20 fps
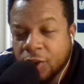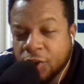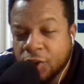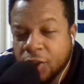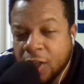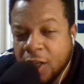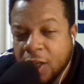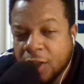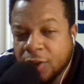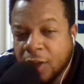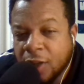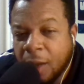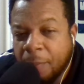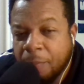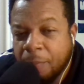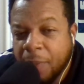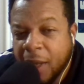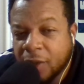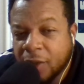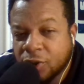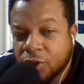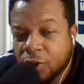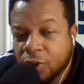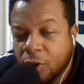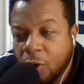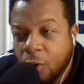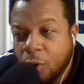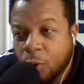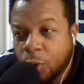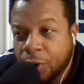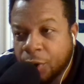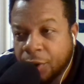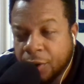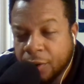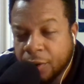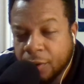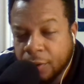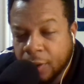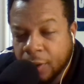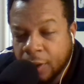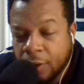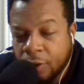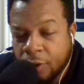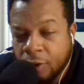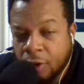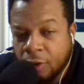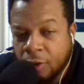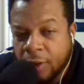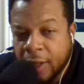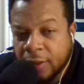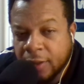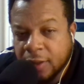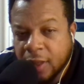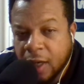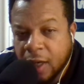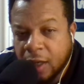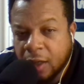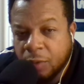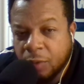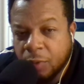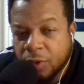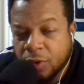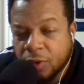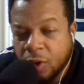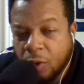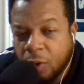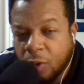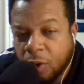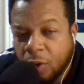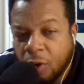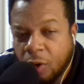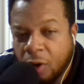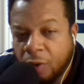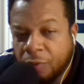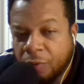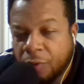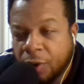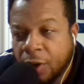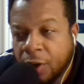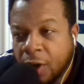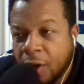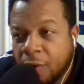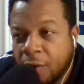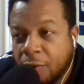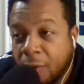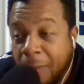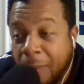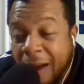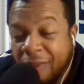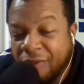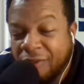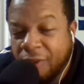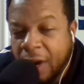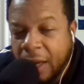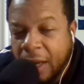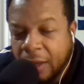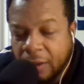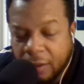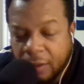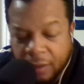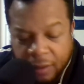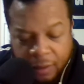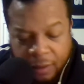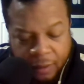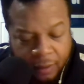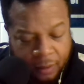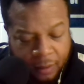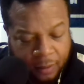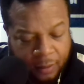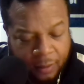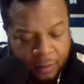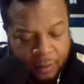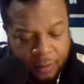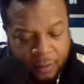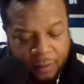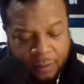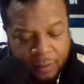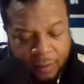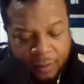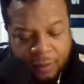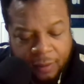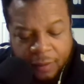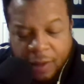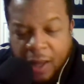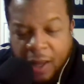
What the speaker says: she is a bitch scorned. And that's kind of what's going on for my friend. Mm-hmm.